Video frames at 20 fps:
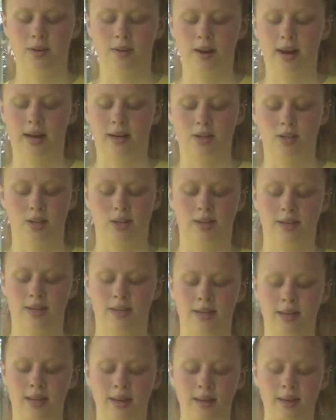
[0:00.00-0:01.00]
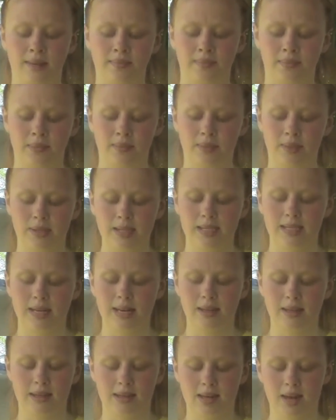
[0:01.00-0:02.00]
your actions please
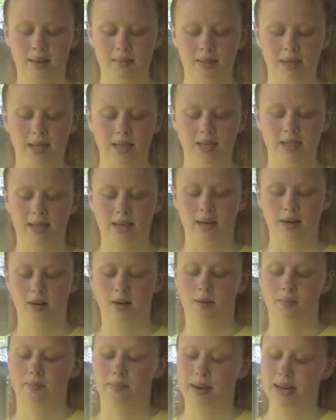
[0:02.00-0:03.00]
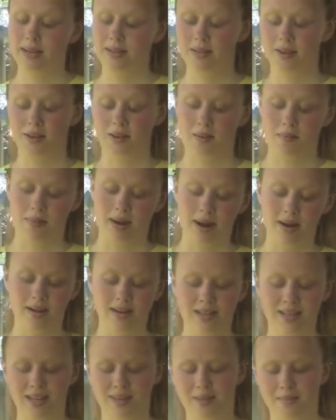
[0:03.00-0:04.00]
take the time to consider, based on the
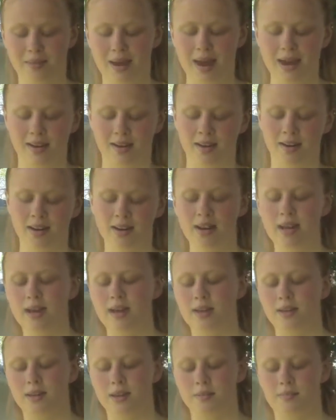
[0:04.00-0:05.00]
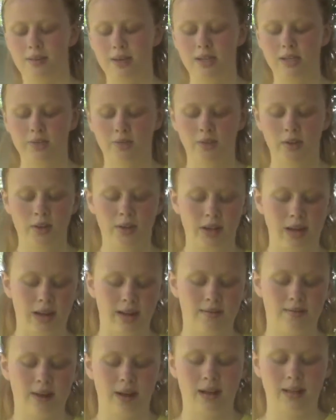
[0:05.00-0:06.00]
merits of the matter, that peaceful,
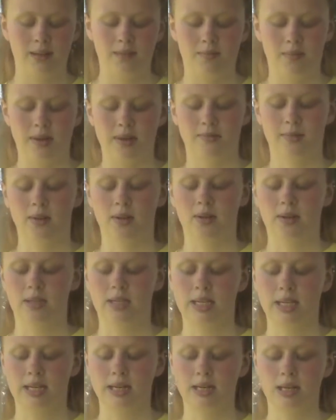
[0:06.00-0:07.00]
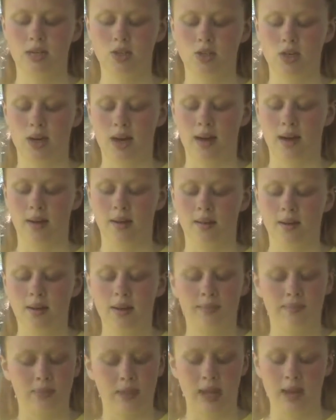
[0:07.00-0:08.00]
nonviolent people are sitting in jail
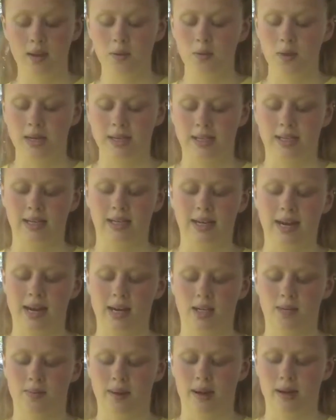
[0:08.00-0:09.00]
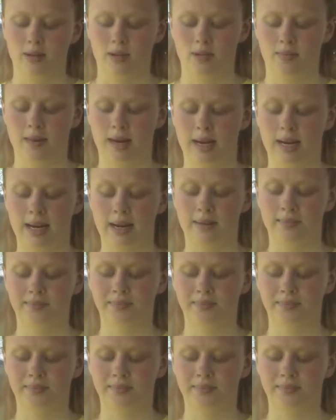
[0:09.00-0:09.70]
and wasting taxpayers' money.